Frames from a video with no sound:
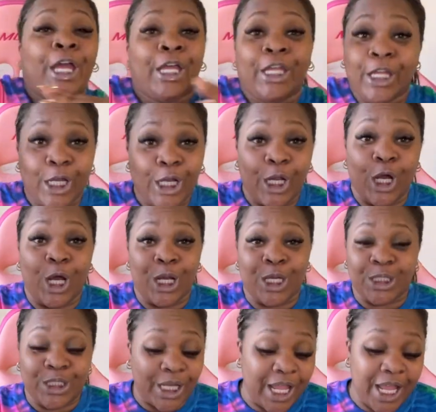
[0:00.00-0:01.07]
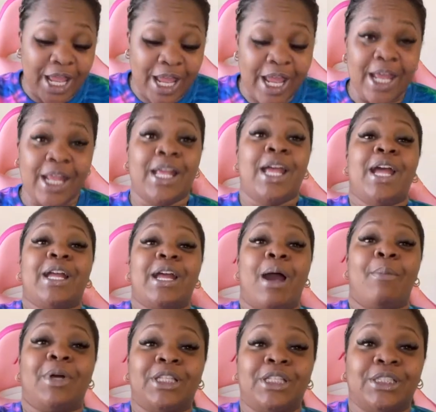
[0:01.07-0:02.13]
You know what I'm saying? Got
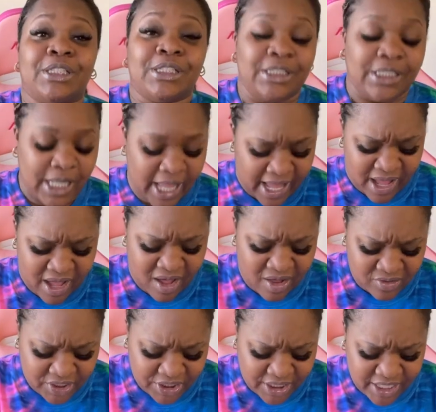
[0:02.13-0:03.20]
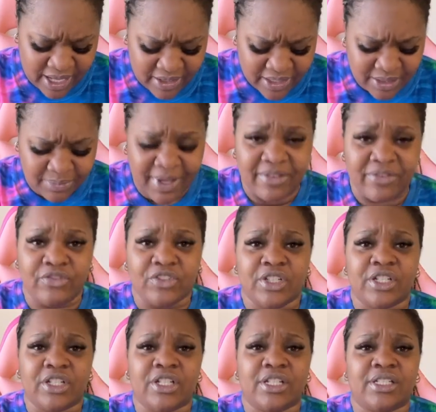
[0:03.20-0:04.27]
my little, ouchie, that was my
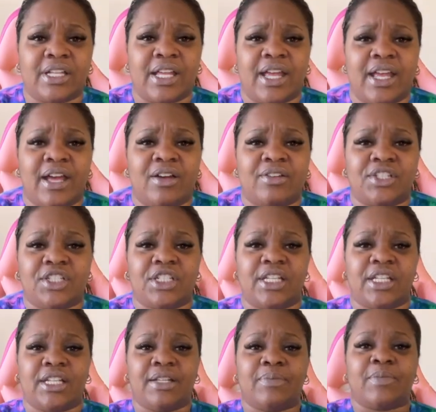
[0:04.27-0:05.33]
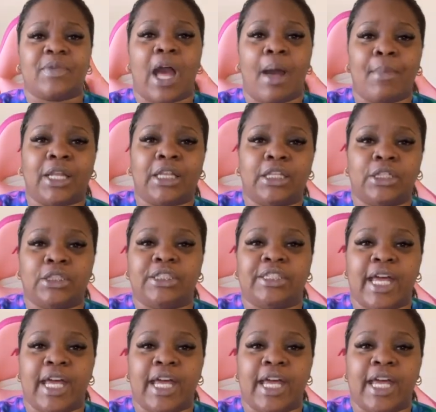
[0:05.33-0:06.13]
foot, ouchie. Got my little